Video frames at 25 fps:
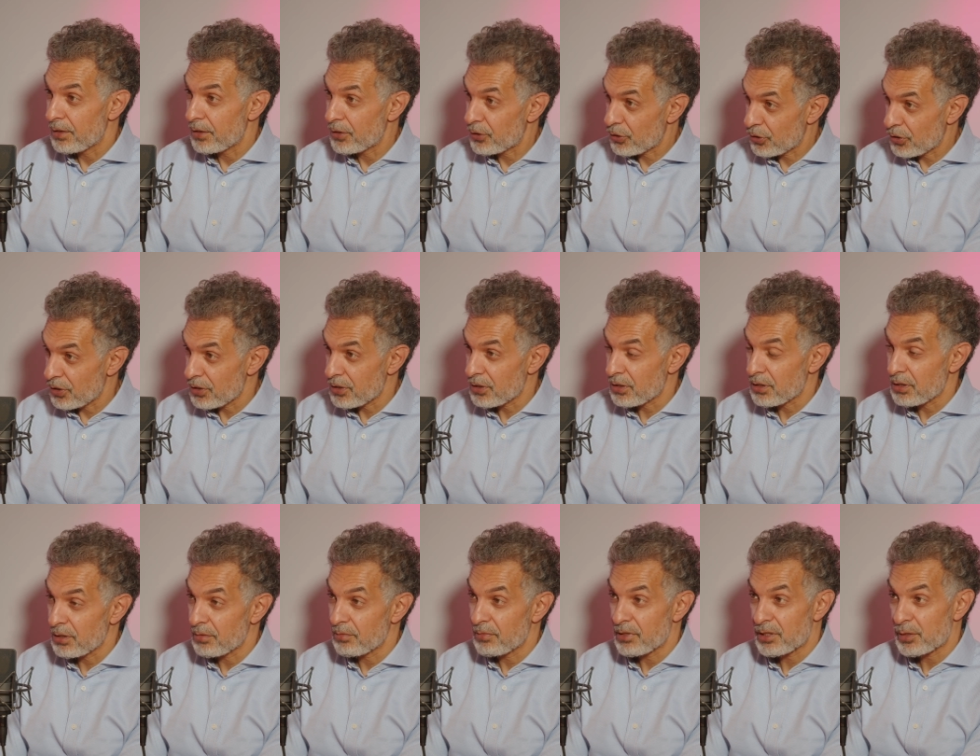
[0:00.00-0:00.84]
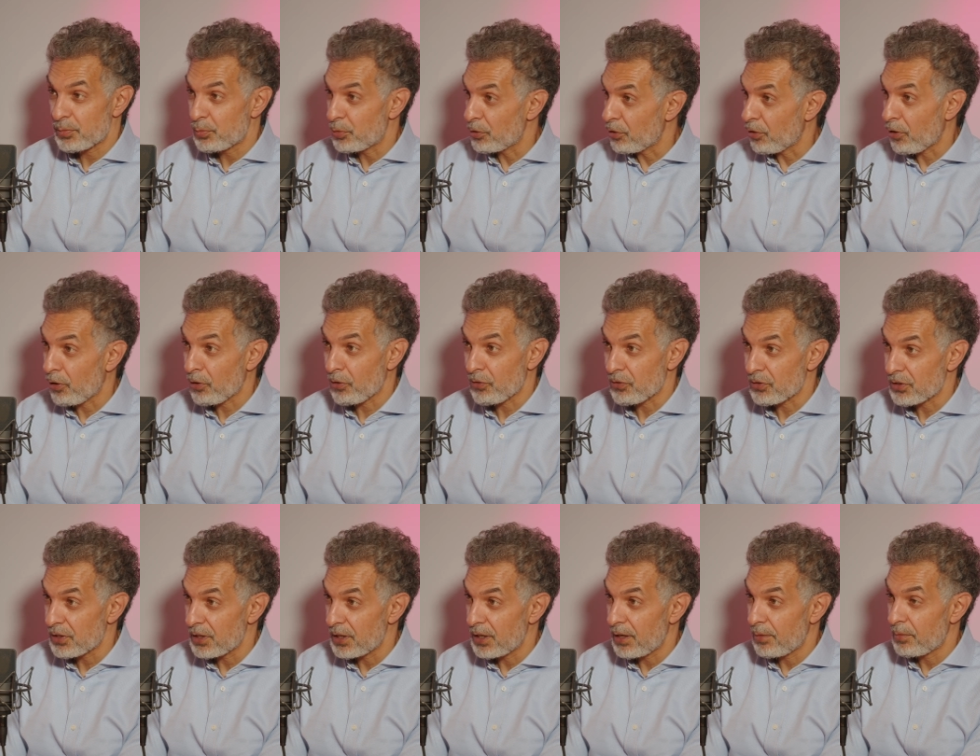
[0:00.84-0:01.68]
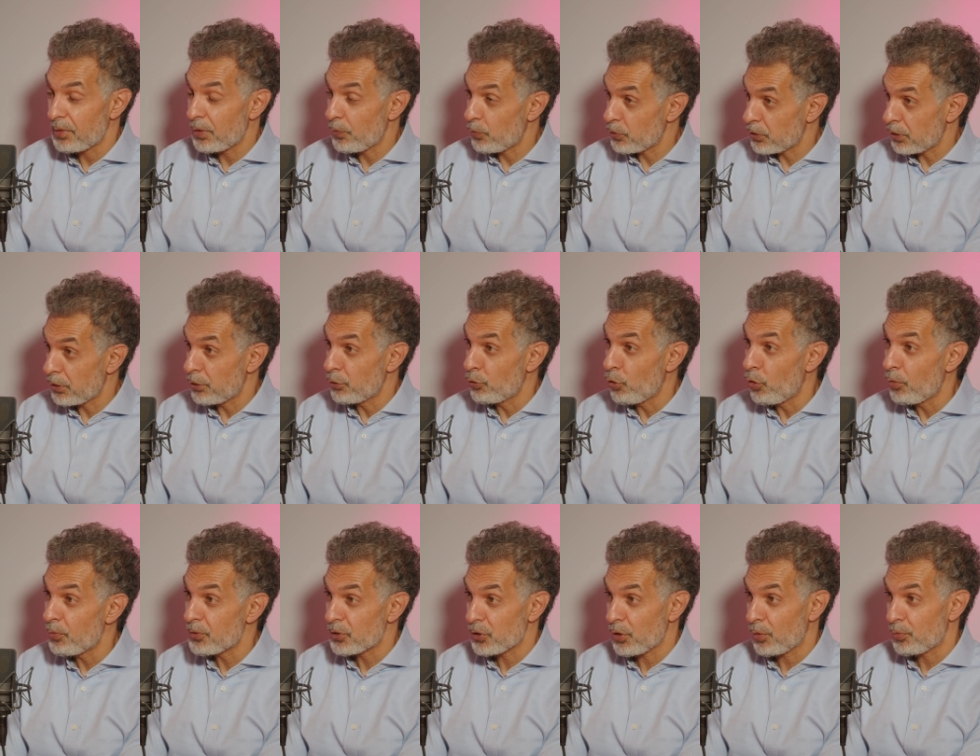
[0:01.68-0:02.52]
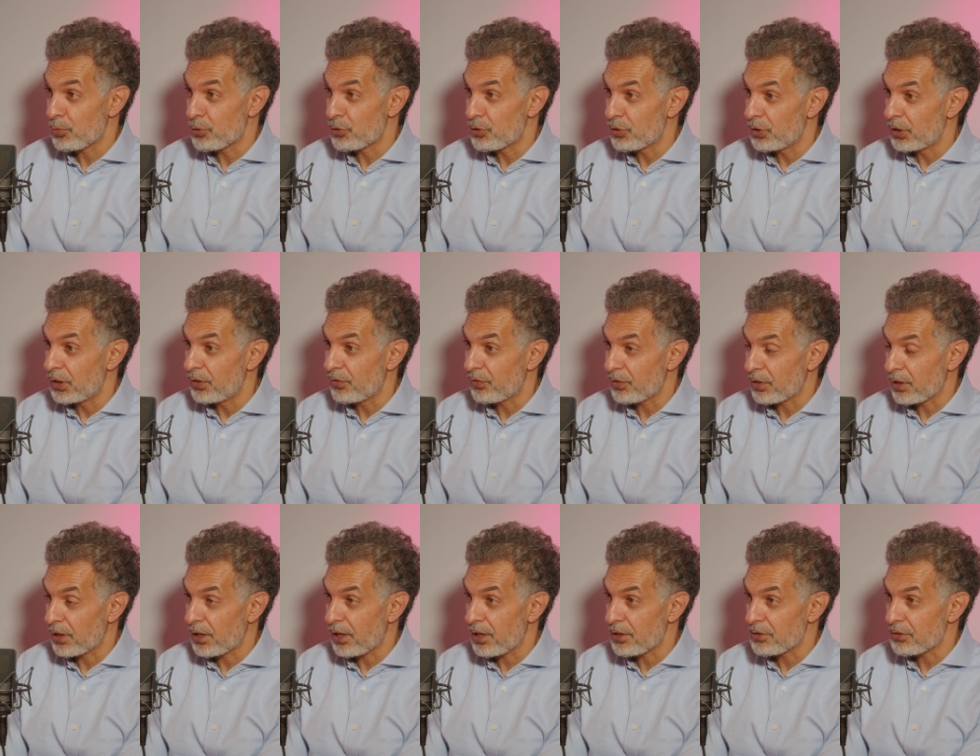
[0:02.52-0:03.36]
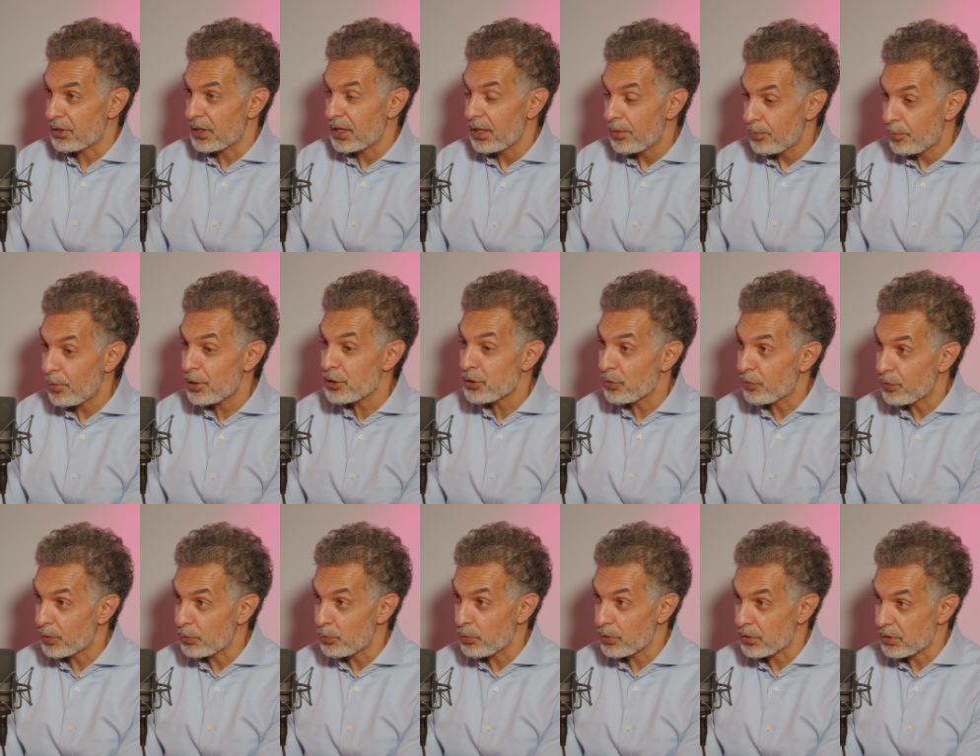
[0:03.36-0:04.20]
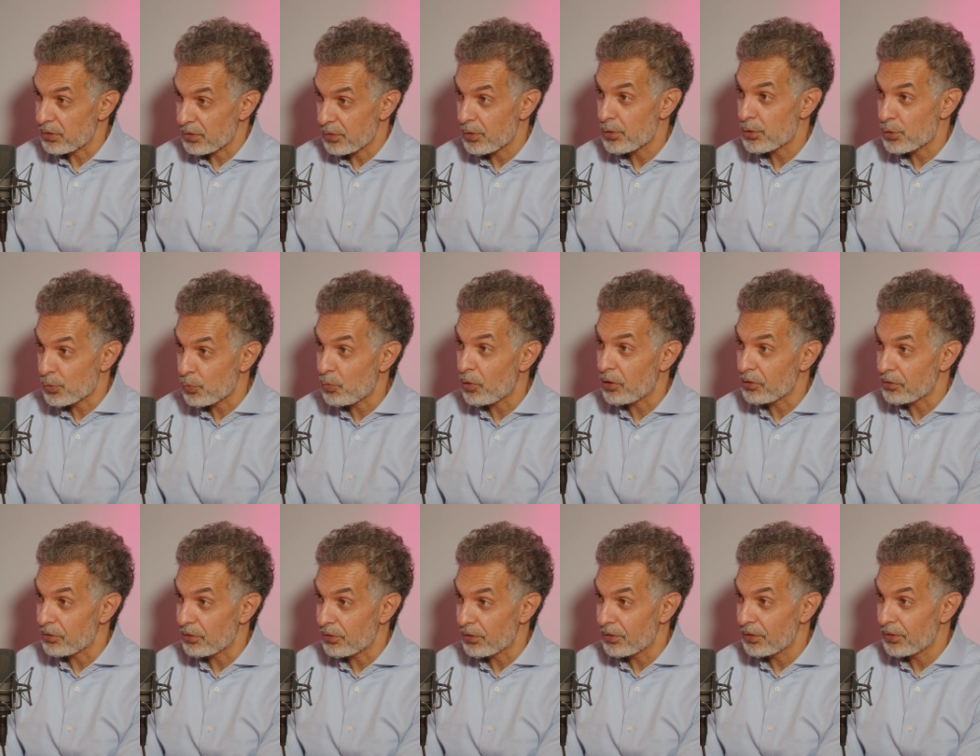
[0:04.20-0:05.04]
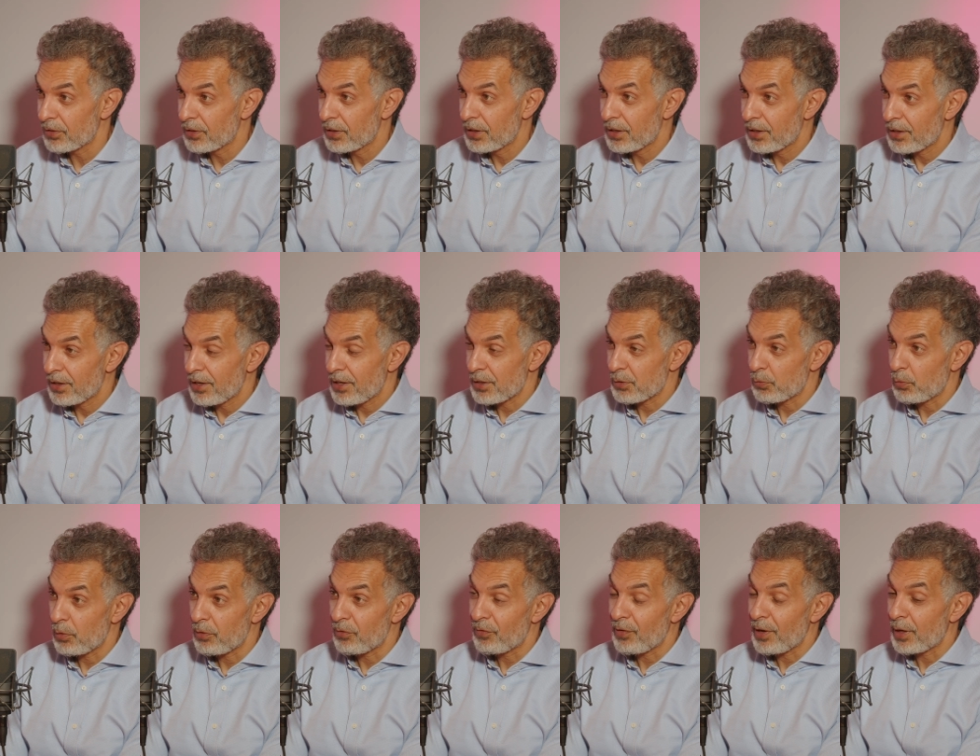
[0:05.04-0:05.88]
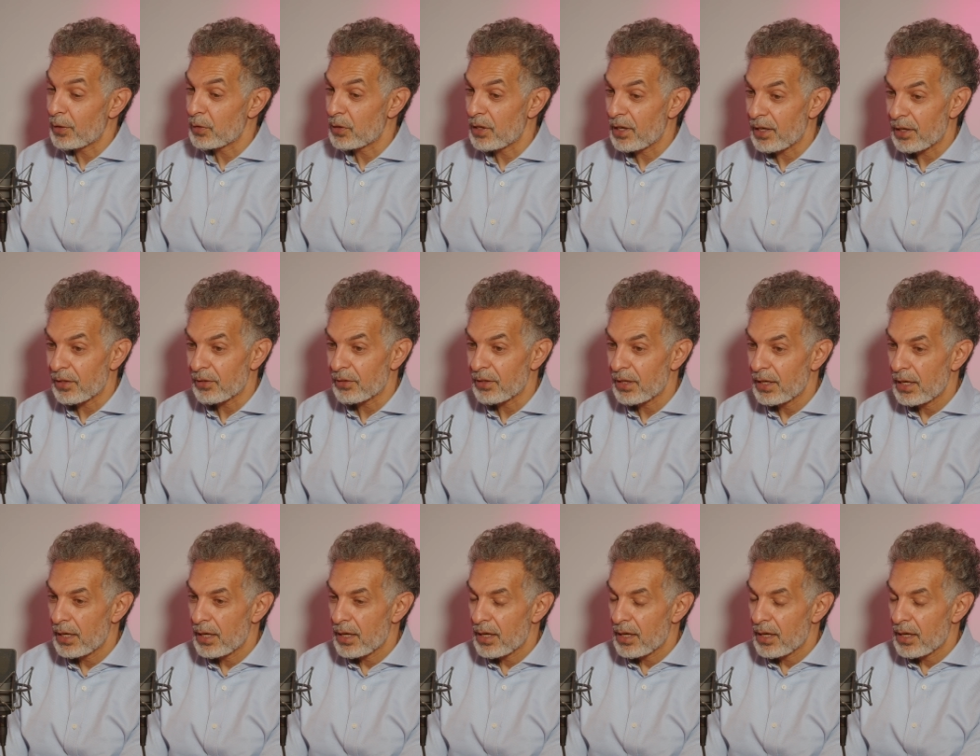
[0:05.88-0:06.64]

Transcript: its system, its bureaucracy. I mean, it was an enormous opportunity for the country. Much of it was squandered, as we found out.